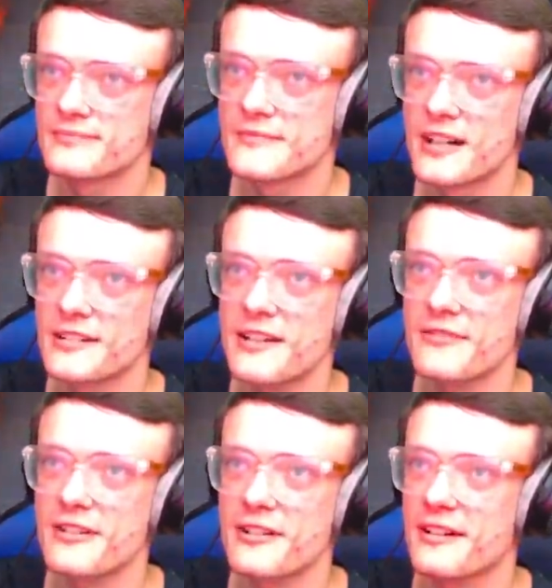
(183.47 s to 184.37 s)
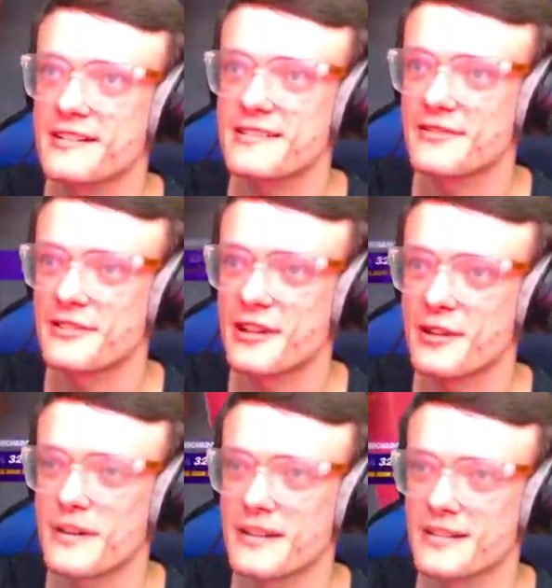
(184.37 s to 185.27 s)
I don't even feel I'm gonna get silver,
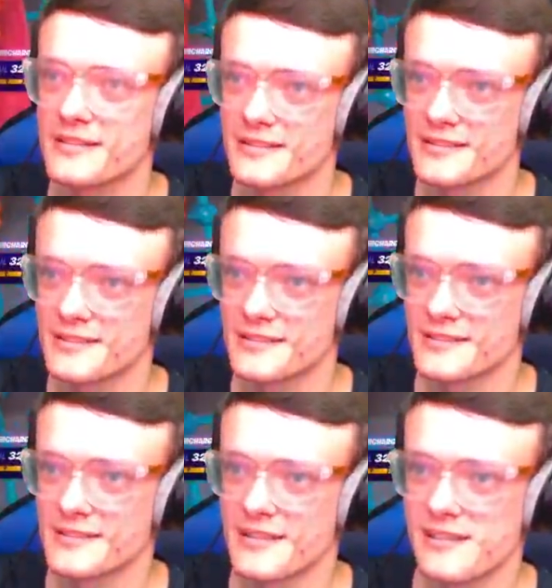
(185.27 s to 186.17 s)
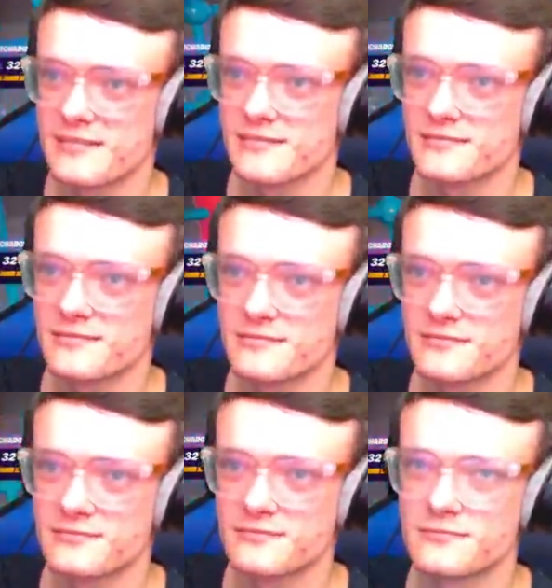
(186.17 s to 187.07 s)
no way. No! Oh,
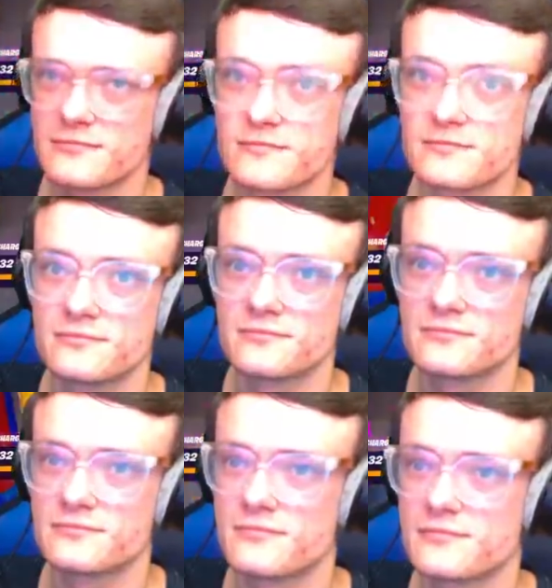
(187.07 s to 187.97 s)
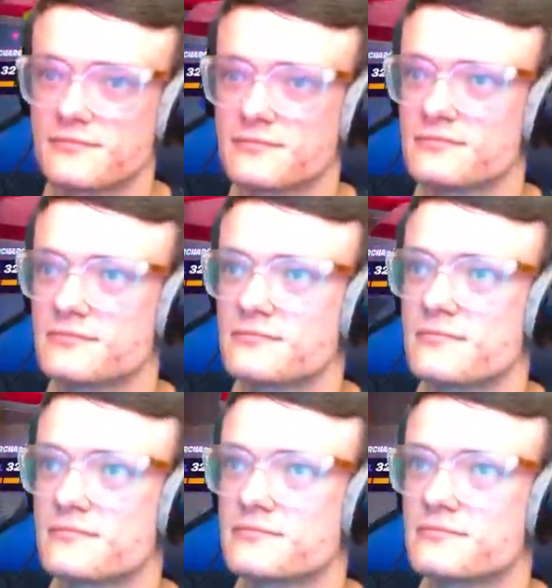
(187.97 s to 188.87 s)
wait, wait, wait, oh! I got
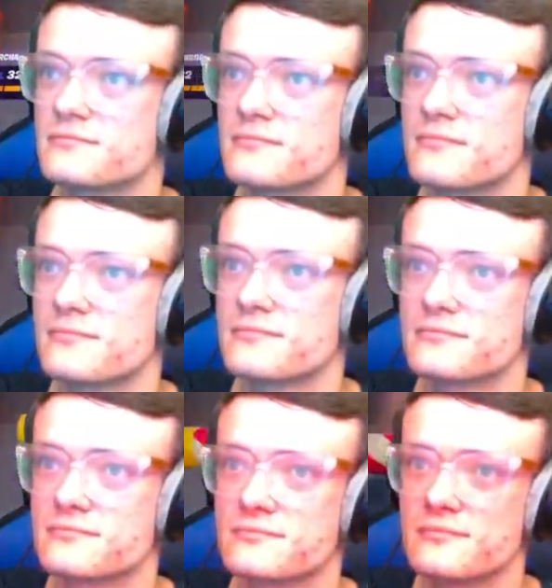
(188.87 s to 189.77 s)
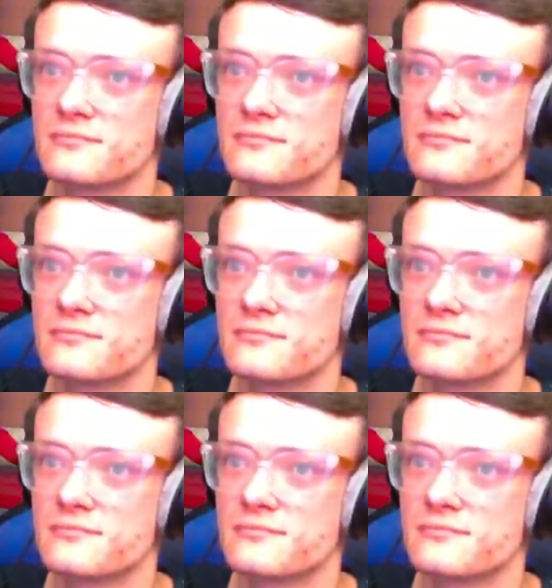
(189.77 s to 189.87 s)
glitched and, ah, oh, never mind.